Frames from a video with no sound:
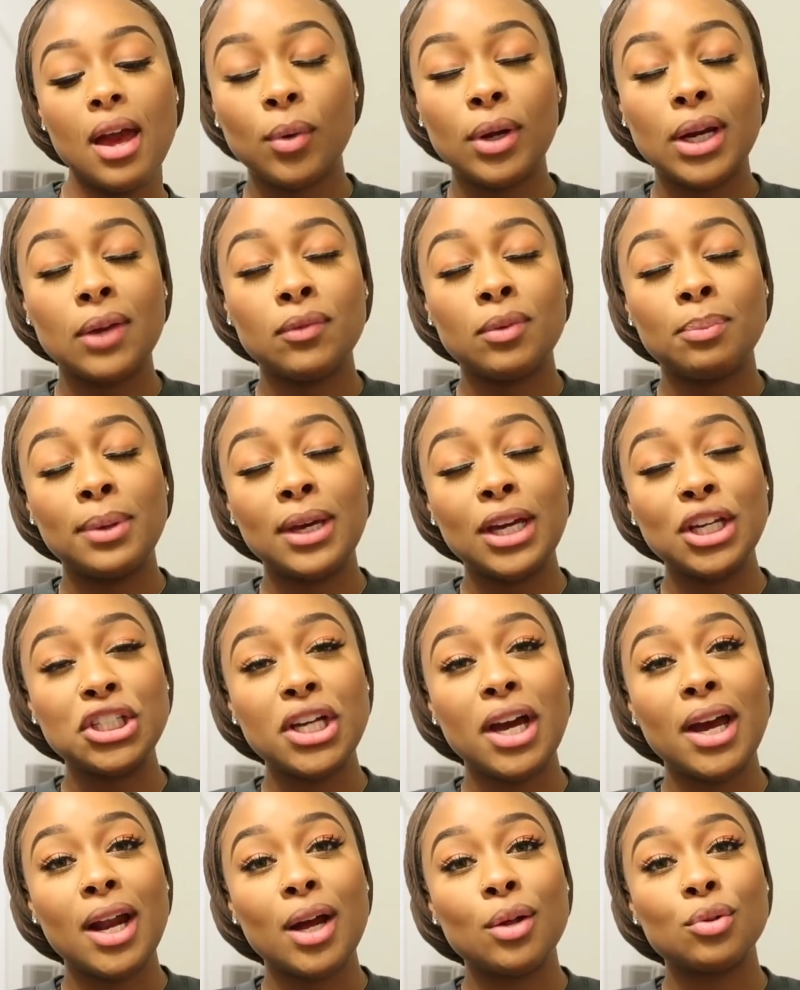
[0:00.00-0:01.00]
I wanna give a big
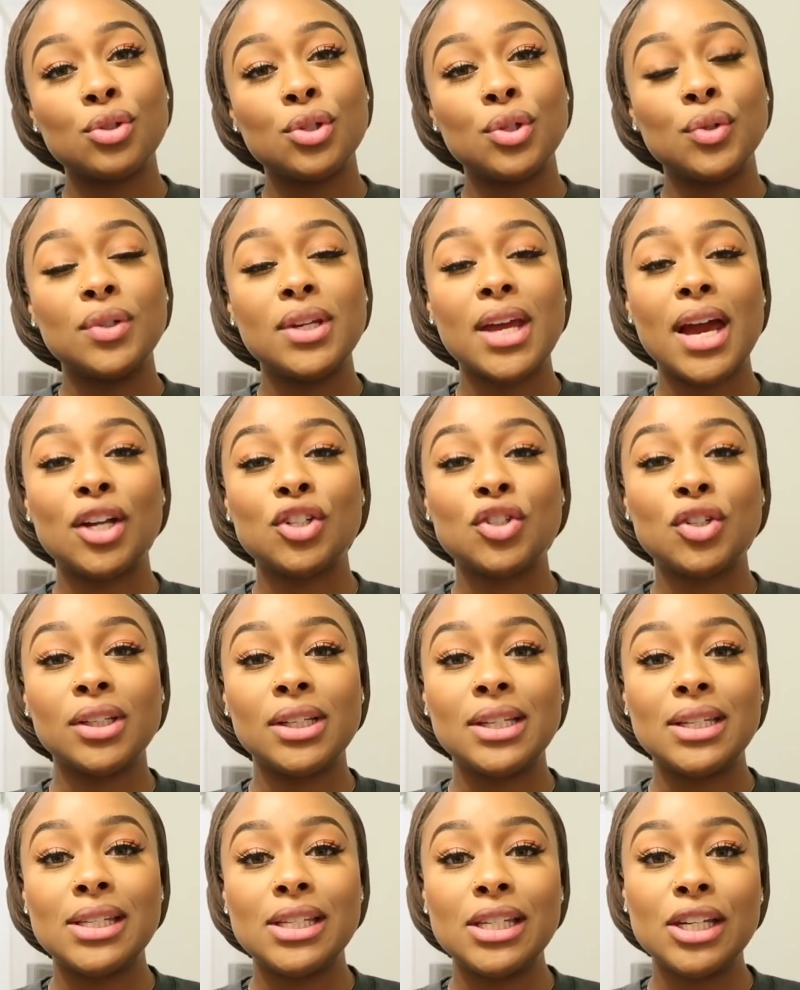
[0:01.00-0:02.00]
shout out to
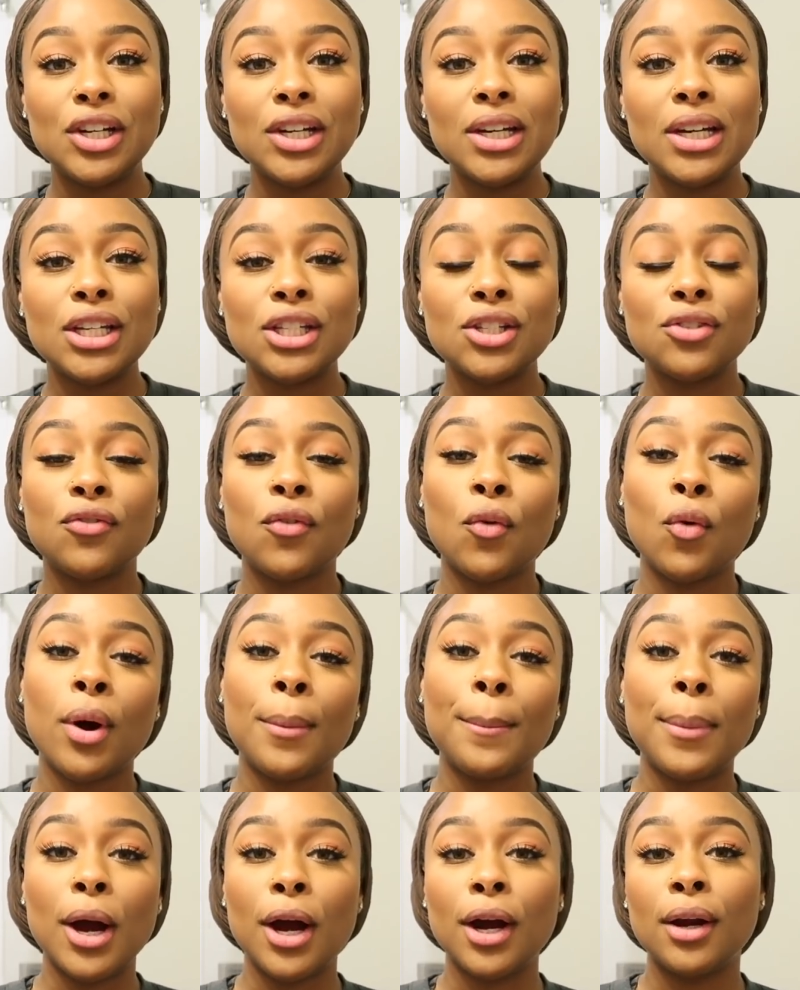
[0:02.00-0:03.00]
Naturally Serious
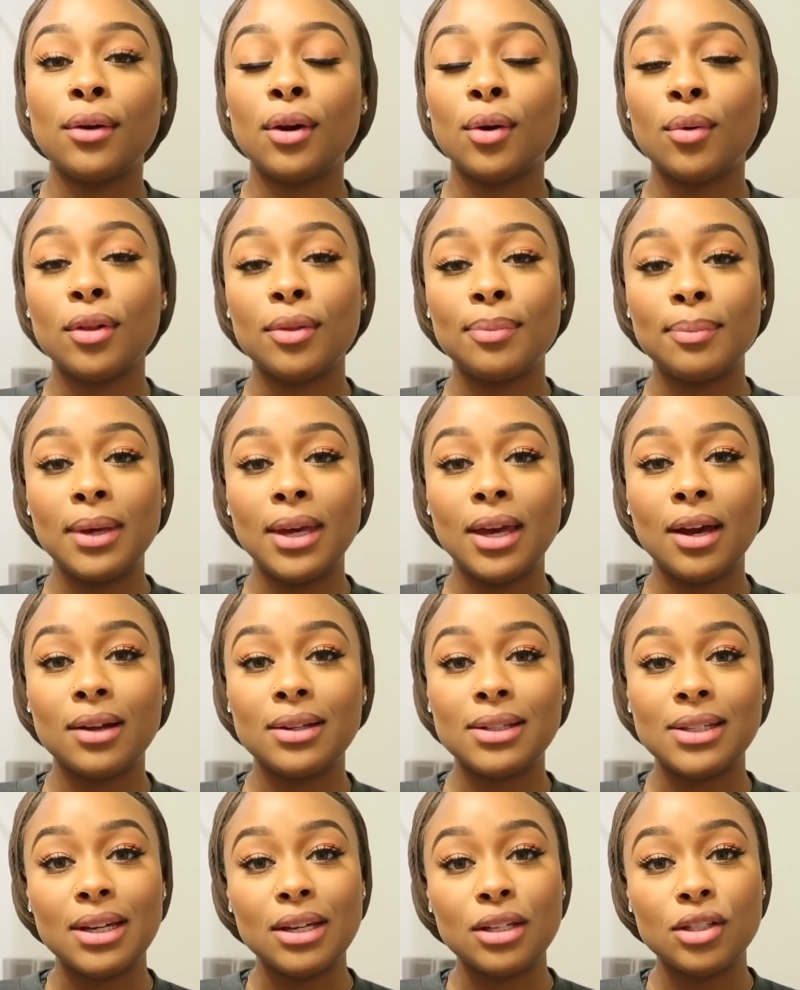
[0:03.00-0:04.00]
for partnering with me
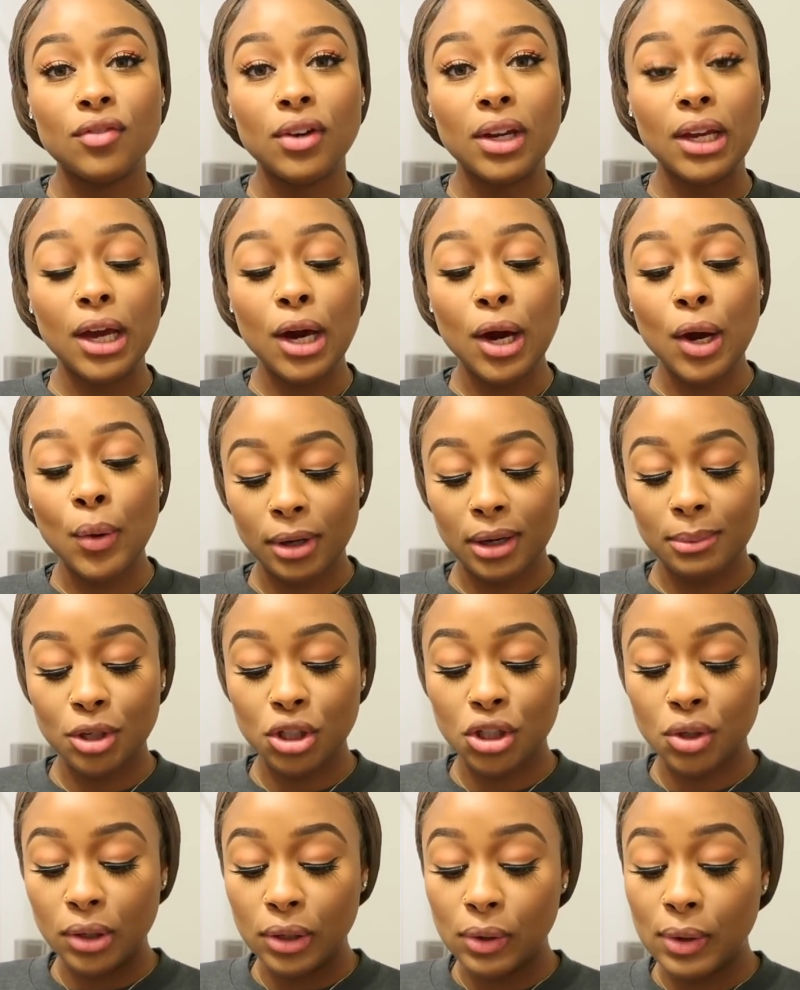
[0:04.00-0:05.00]
on today's video. I'm gonna be
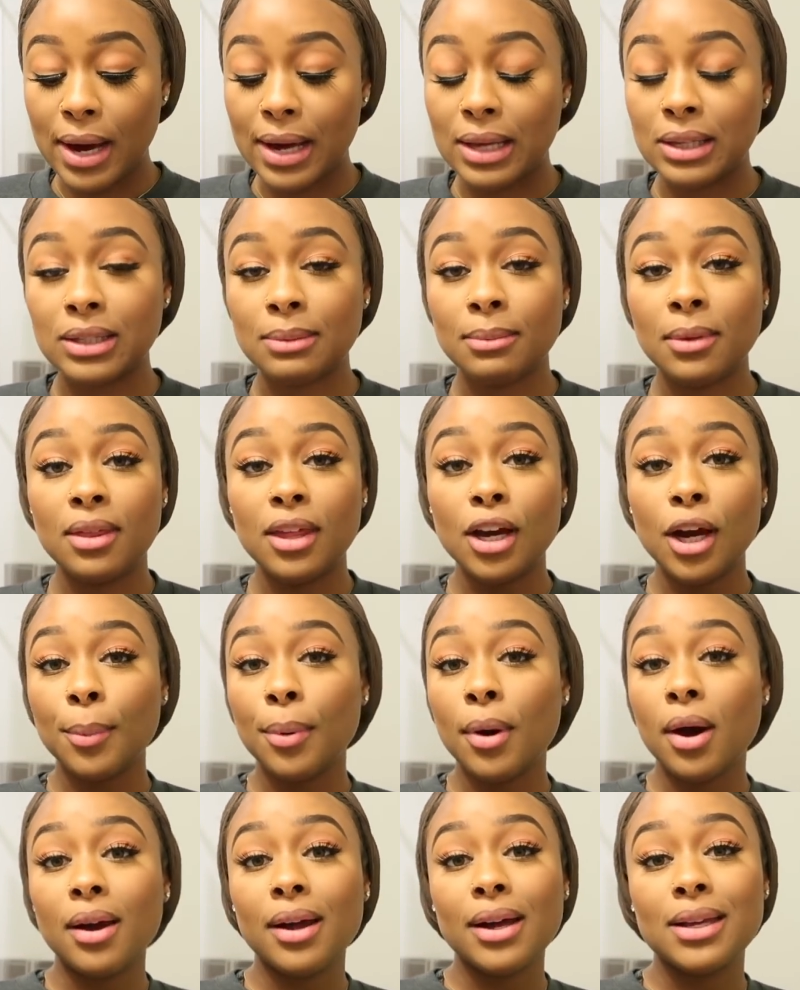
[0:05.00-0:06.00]
showing you guys some of their
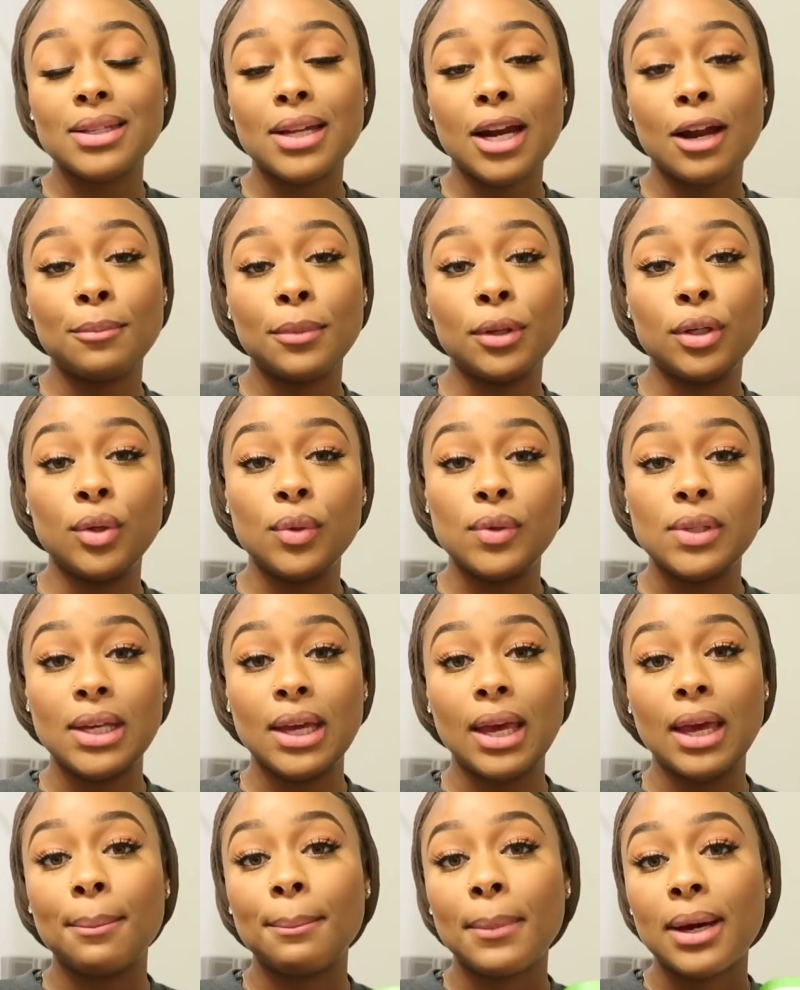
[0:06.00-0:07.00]
products that I've been
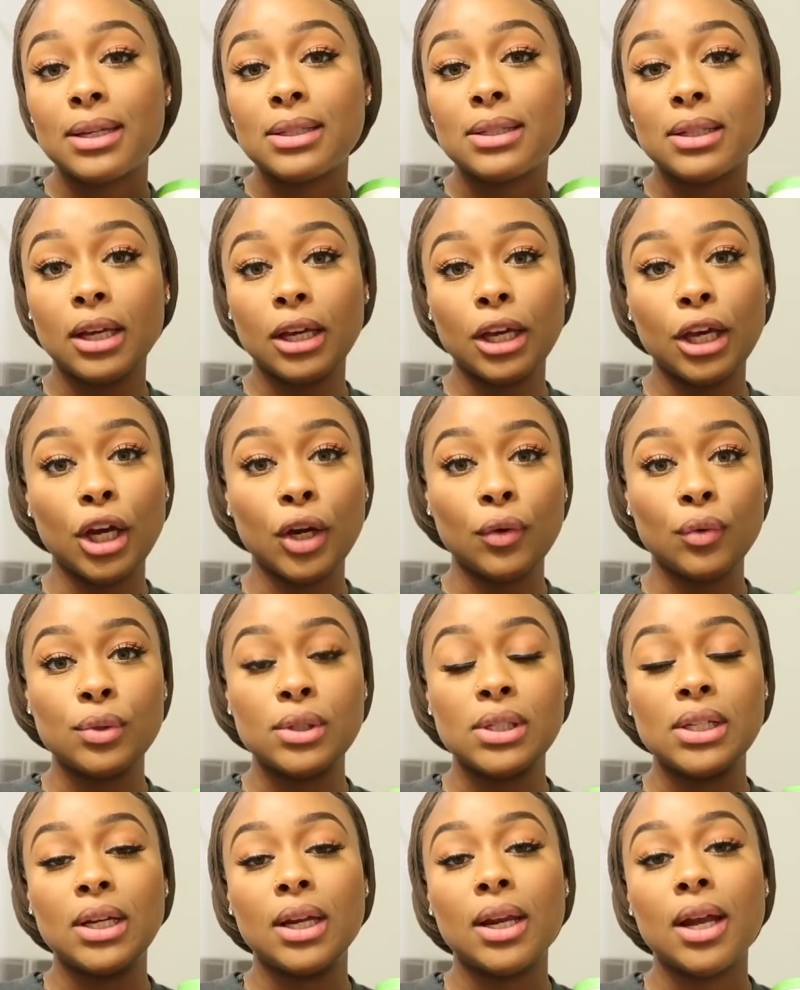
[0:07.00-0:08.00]
using in my skincare
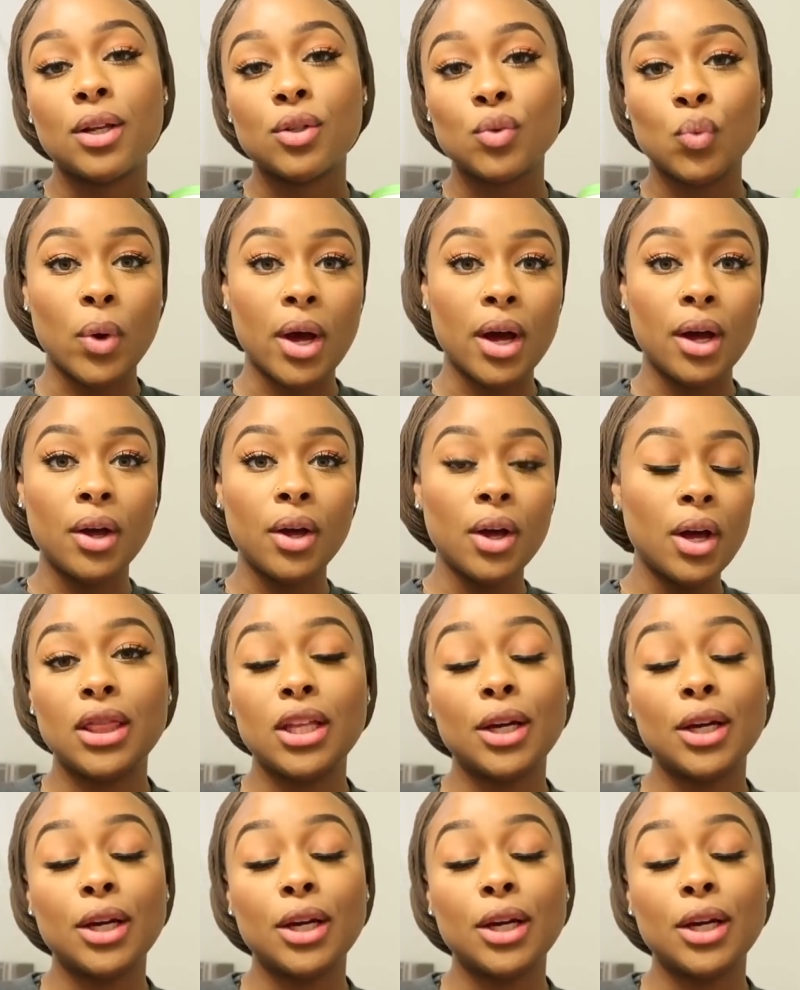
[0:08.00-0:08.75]
routine as well.